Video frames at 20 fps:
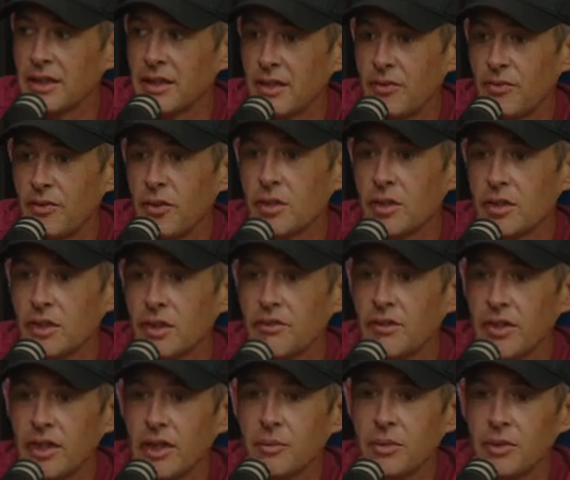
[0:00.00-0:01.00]
that if you're going to
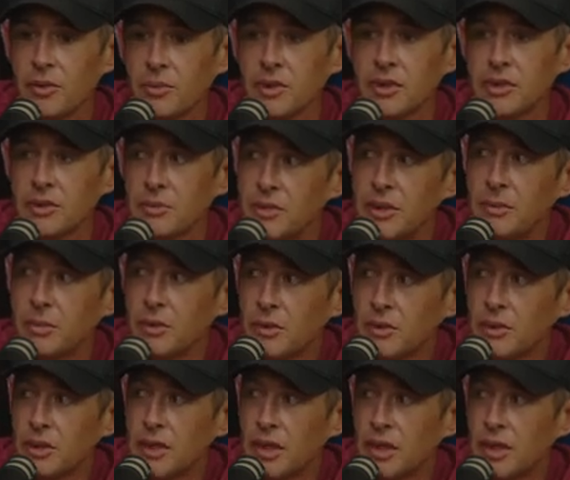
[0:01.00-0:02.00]
develop humans and
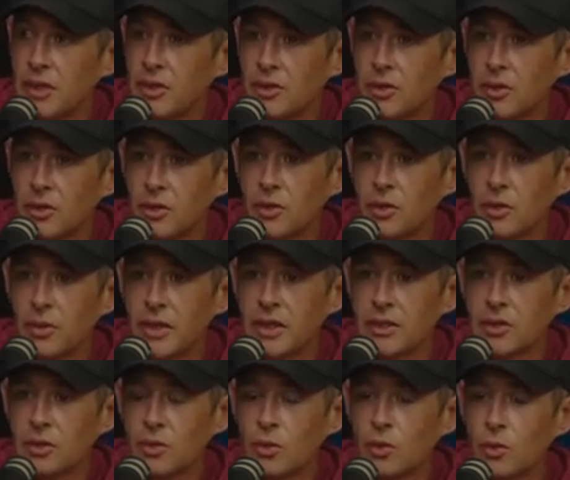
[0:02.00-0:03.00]
people, you're
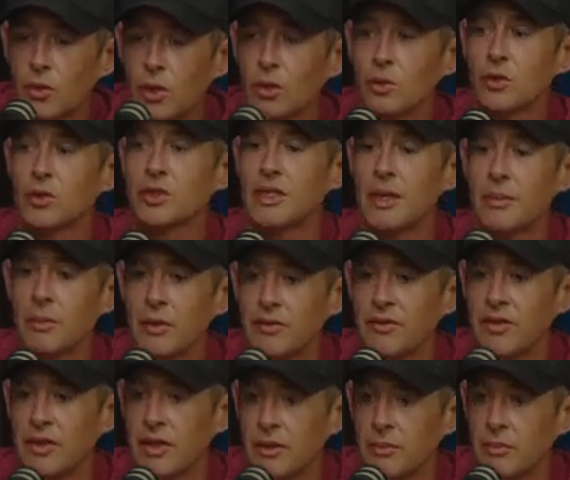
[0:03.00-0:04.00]
going to grow some
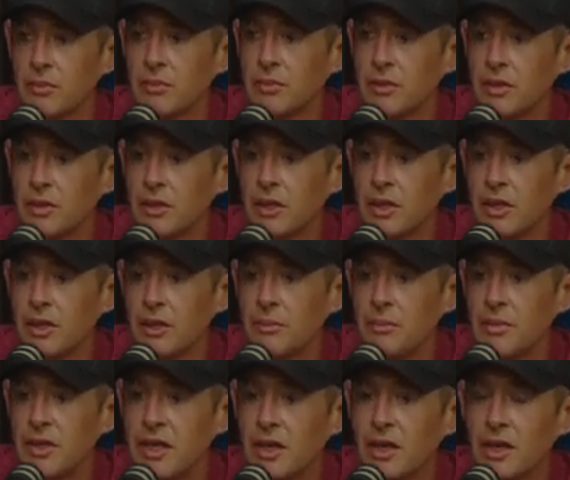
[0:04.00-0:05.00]
of them
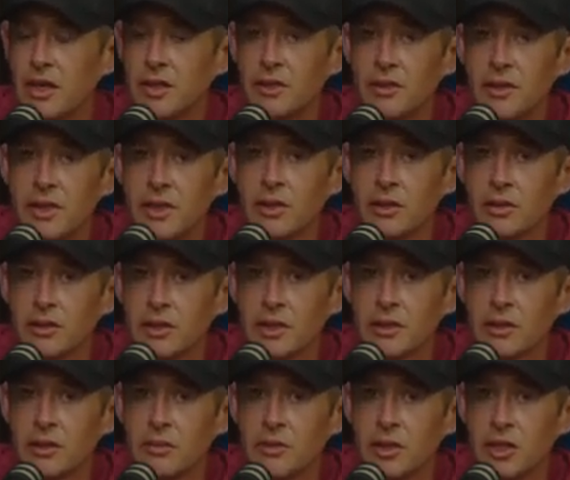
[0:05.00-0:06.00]
beyond your
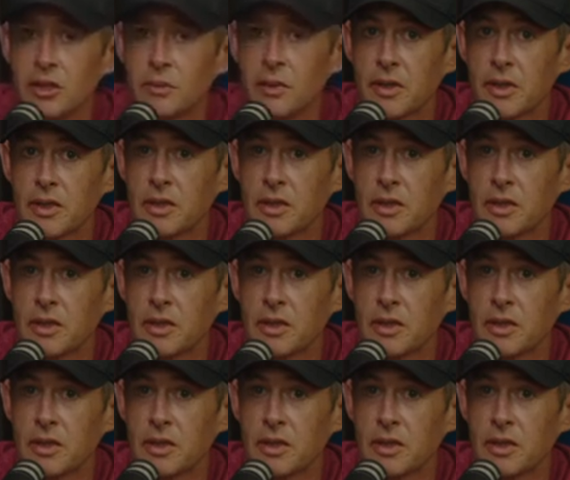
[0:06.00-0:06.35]
ecosystem, just